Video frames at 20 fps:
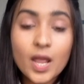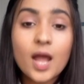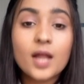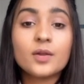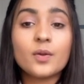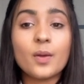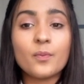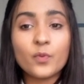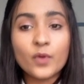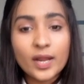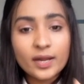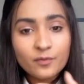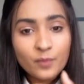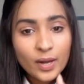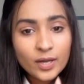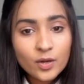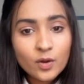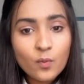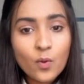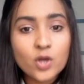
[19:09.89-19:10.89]
When
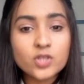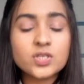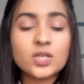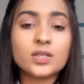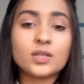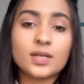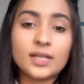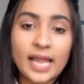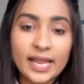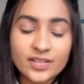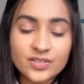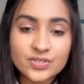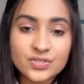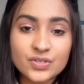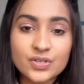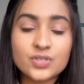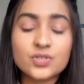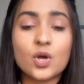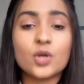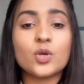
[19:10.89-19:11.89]
you're watching the
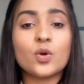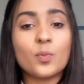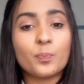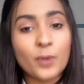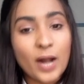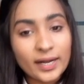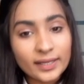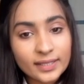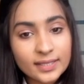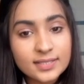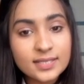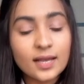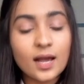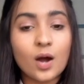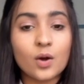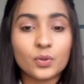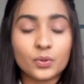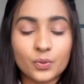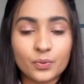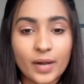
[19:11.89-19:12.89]
lectures or you're practicing
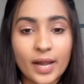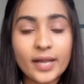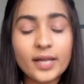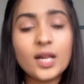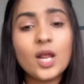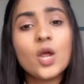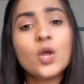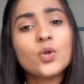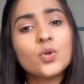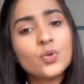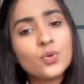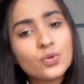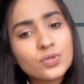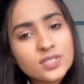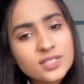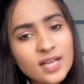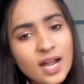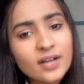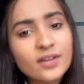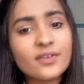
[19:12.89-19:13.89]
how to write, you
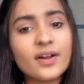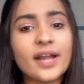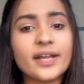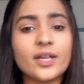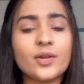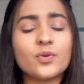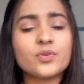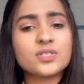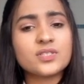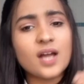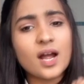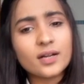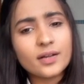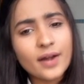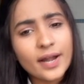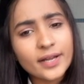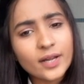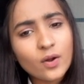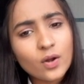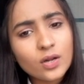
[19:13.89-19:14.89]
start
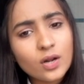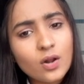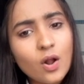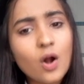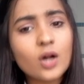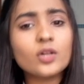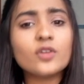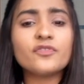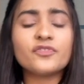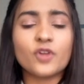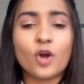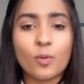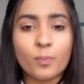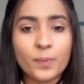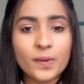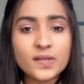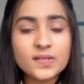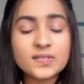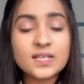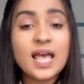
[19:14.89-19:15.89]
writing on a lot of
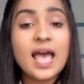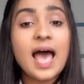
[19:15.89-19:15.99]
topics,